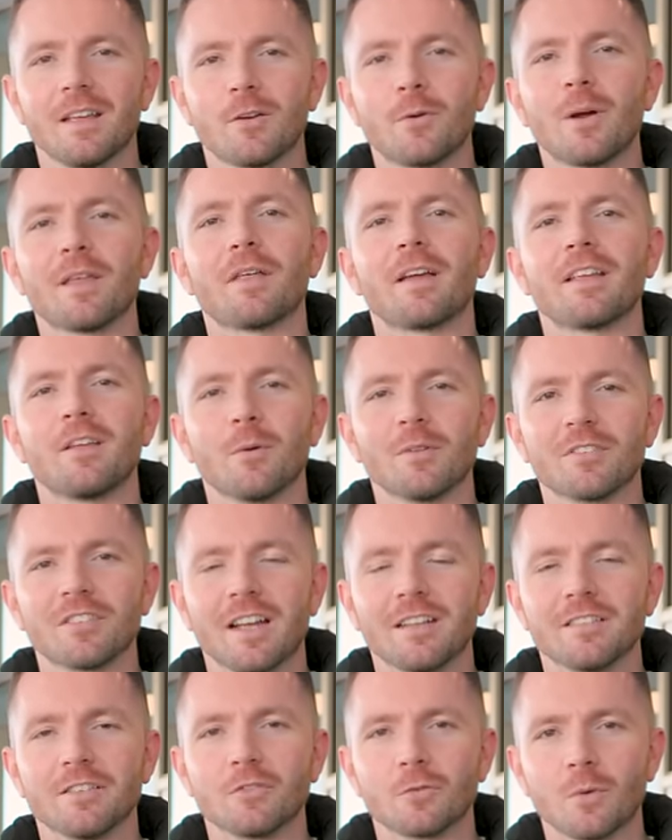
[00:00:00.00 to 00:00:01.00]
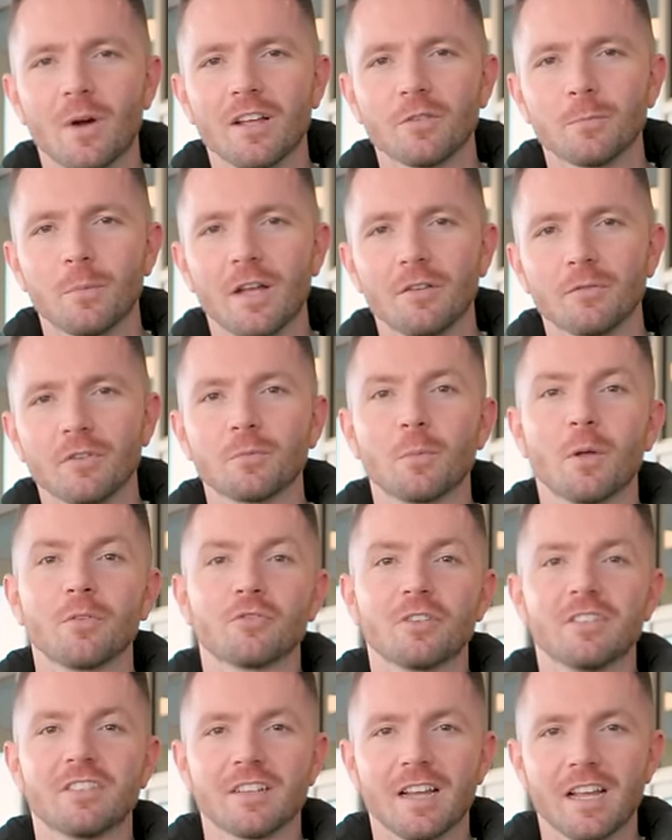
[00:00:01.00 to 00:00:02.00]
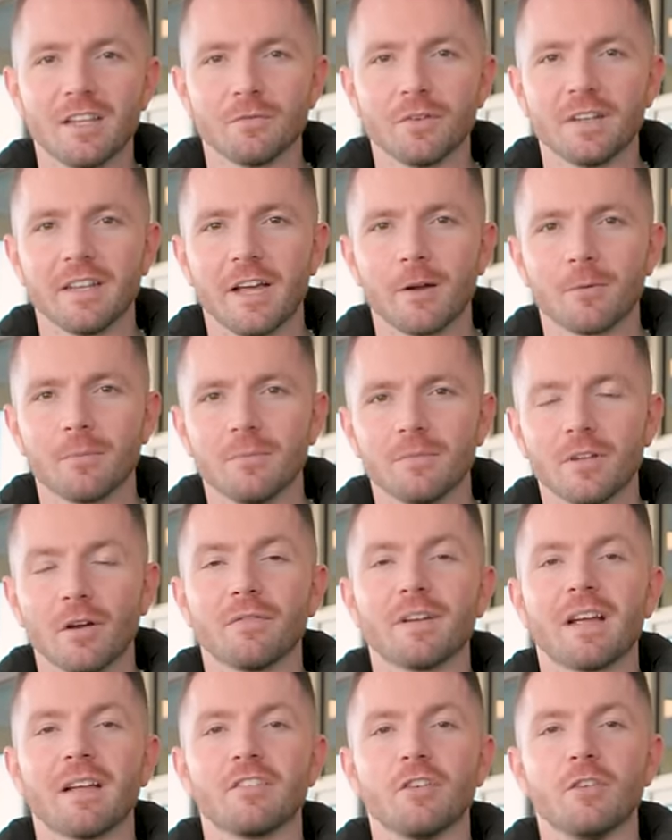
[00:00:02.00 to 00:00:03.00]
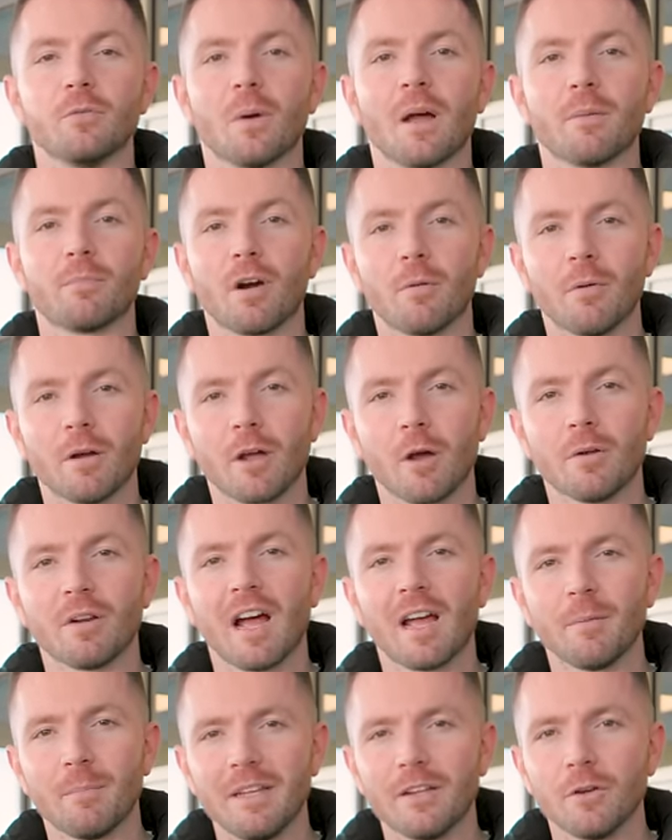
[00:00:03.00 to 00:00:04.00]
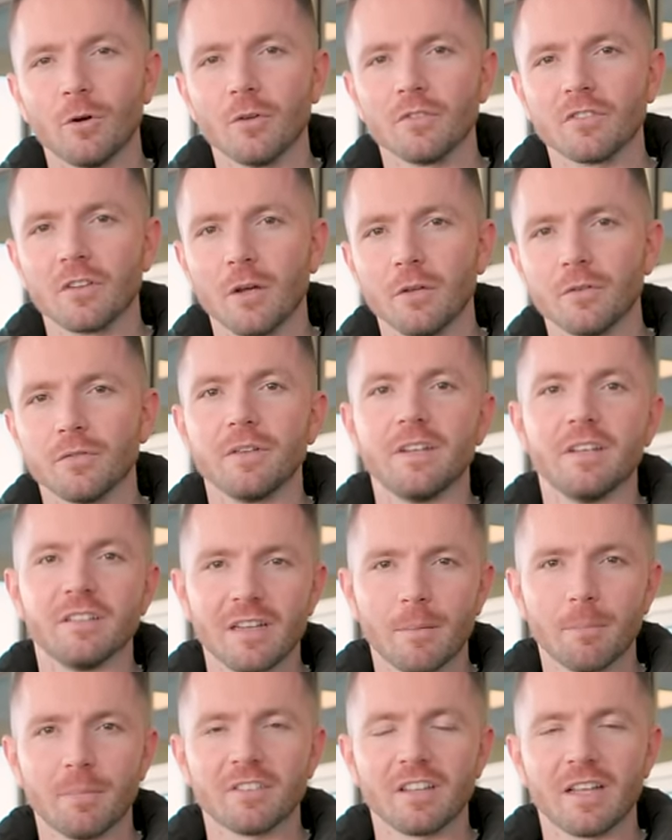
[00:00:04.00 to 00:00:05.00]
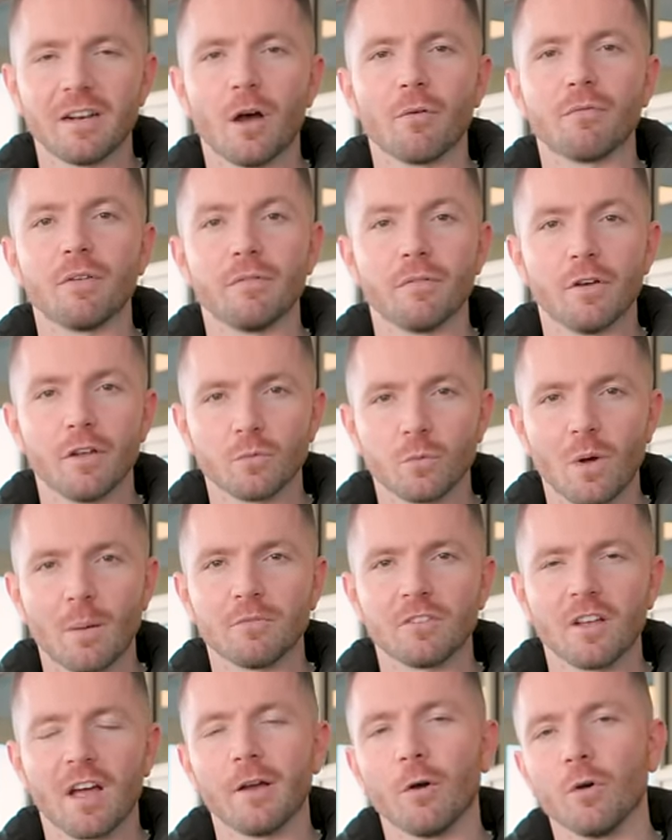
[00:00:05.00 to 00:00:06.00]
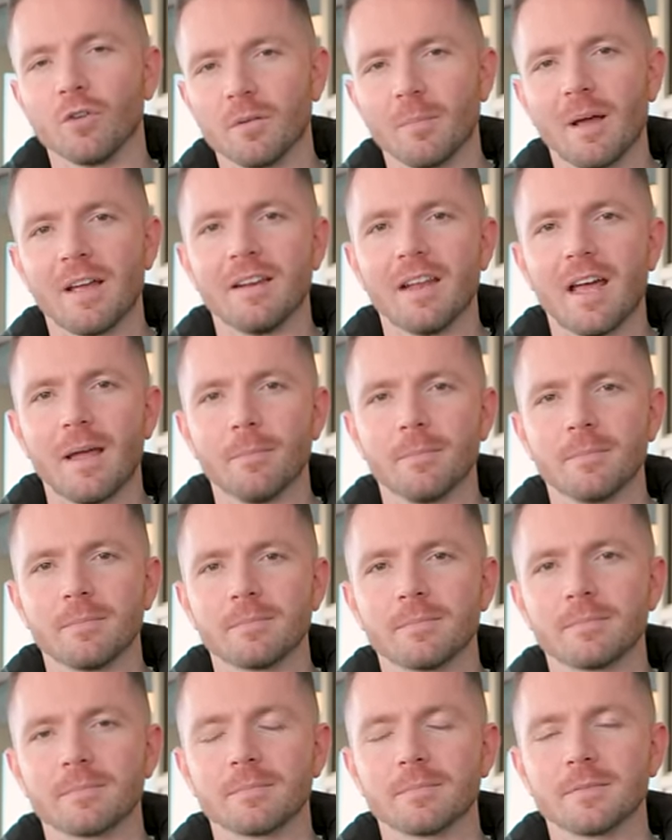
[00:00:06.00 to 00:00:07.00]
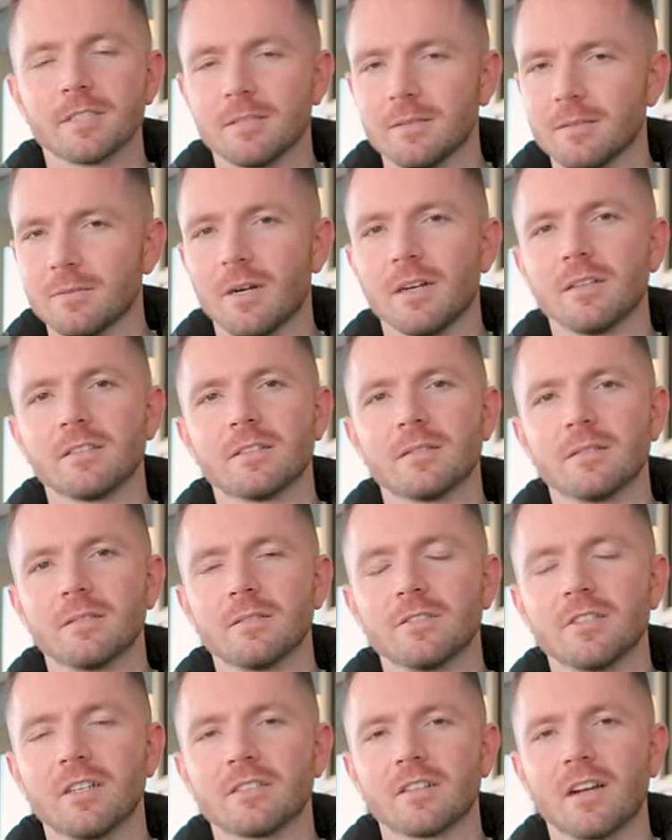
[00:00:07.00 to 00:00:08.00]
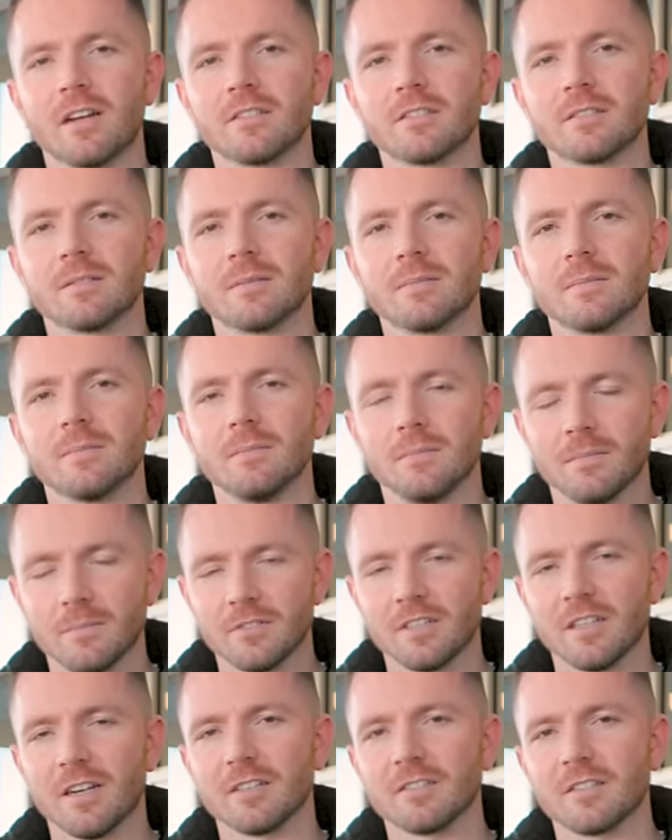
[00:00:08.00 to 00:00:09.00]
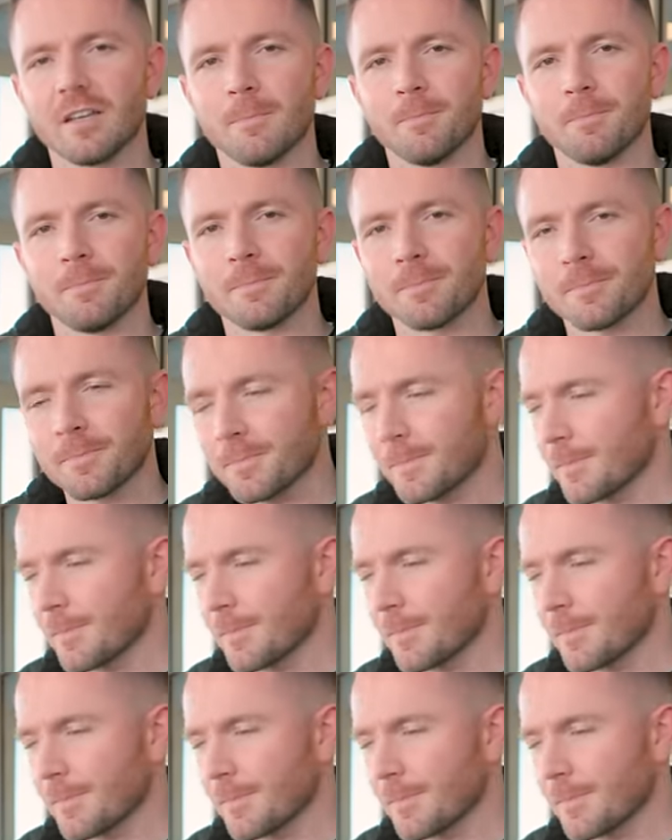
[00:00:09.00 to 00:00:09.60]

Quick thank you once again to Squarespace for sponsoring today's video. Don't forget to use my promo code High Peak Autos for your 10% off your first website or domain name. Right, cheers guys, see you next time.